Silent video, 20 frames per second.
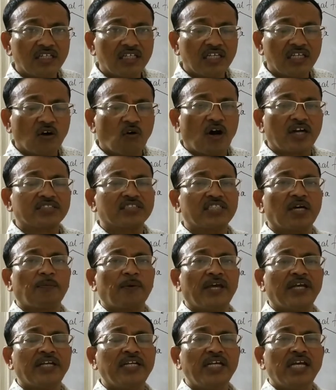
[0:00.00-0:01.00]
what's
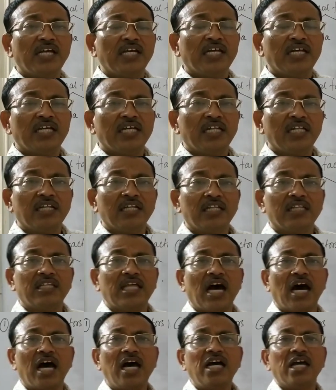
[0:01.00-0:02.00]
happened?
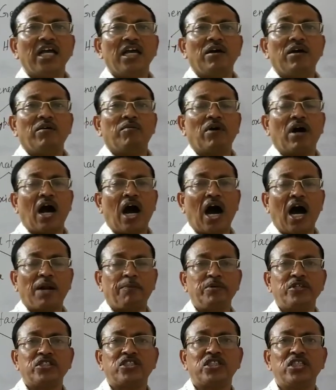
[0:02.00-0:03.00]
The
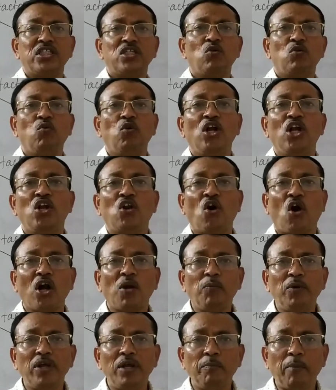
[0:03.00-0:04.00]
RBC will not
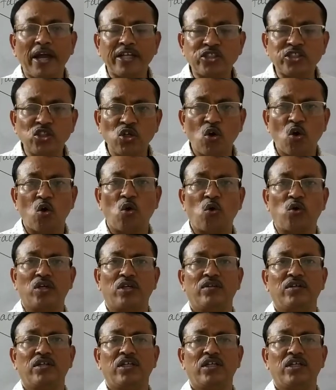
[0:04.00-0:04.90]
be matured.